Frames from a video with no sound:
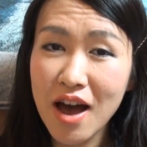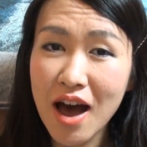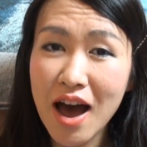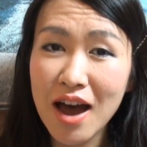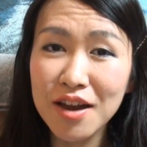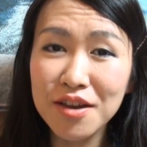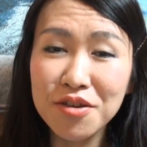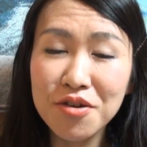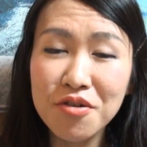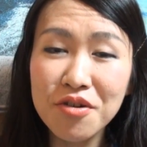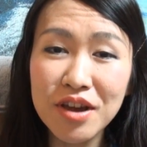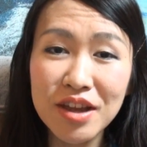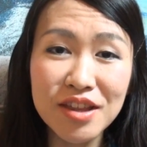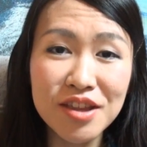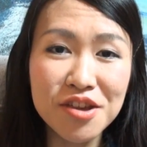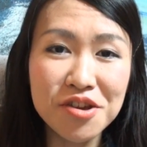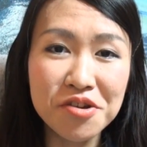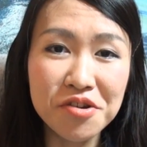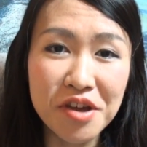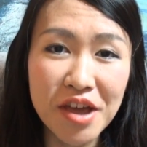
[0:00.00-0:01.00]
I know in
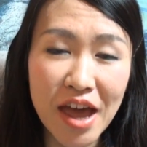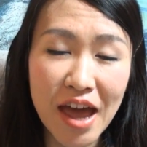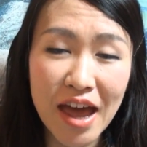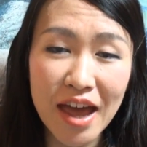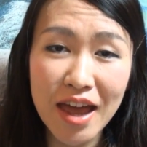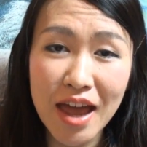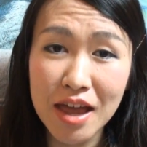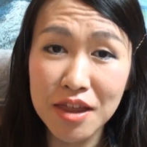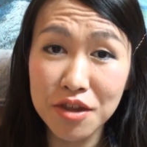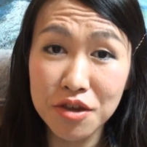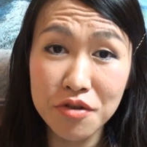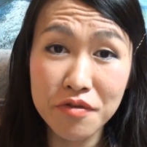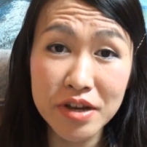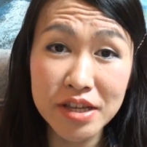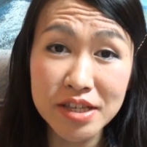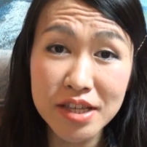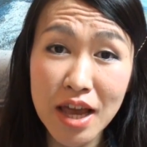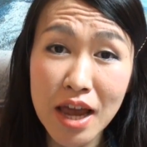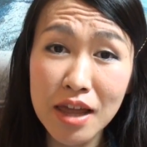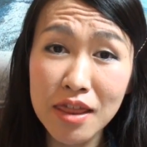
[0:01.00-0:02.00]
the UK and the
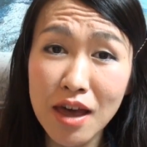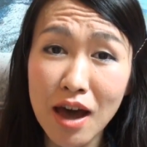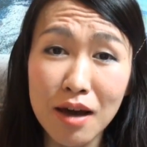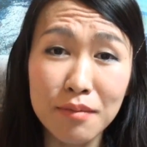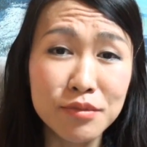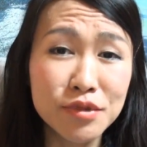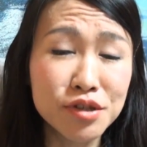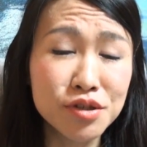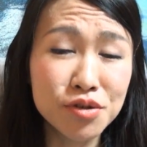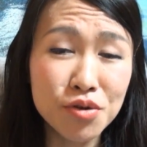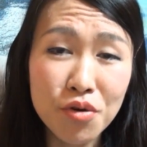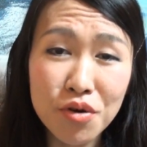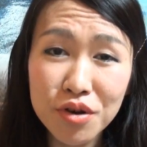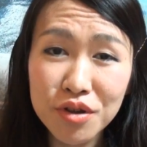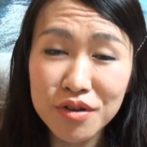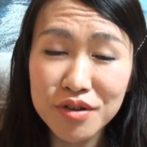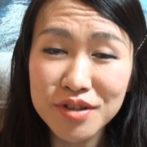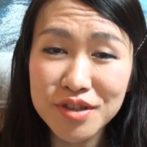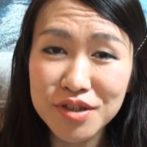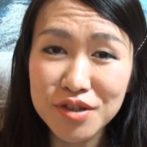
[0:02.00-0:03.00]
USA, and I'm so
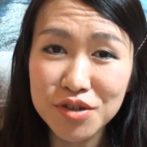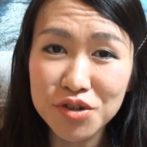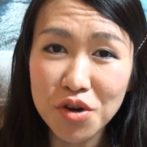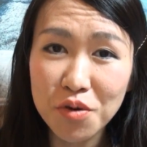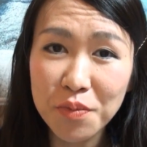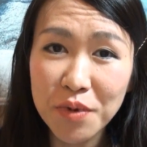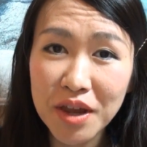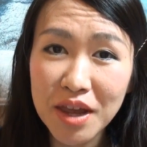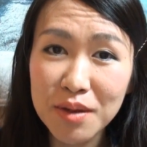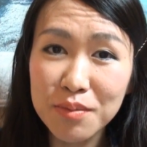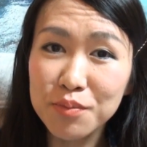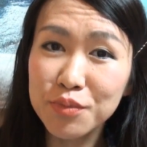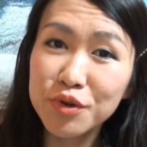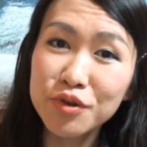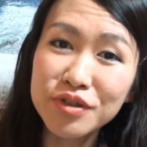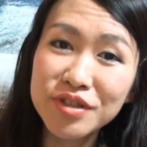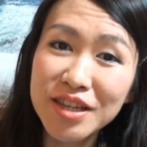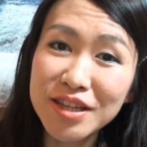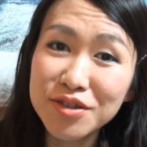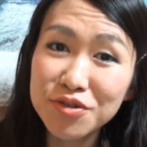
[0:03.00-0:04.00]
used to shopping in
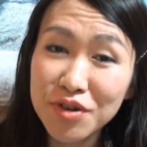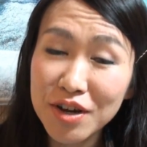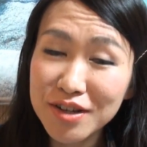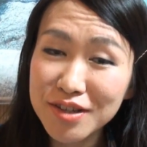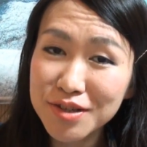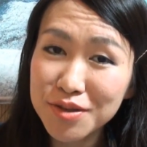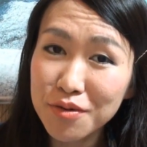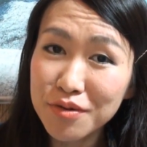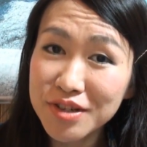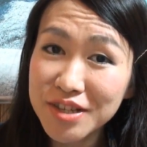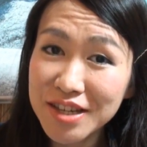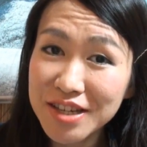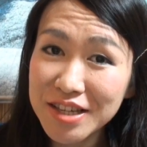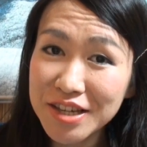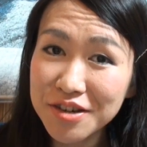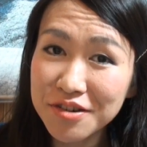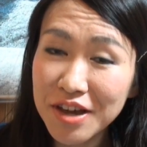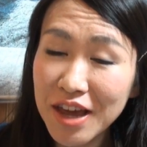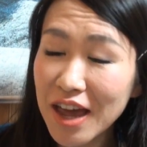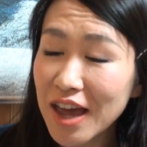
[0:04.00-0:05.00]
Boots and drugstores in
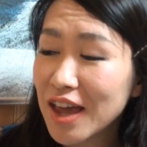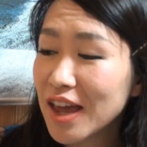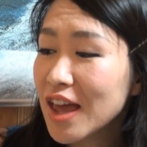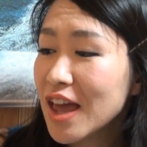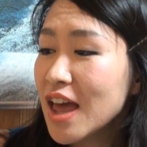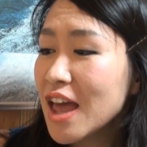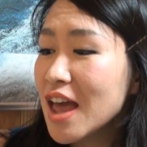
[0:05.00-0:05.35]
the UK,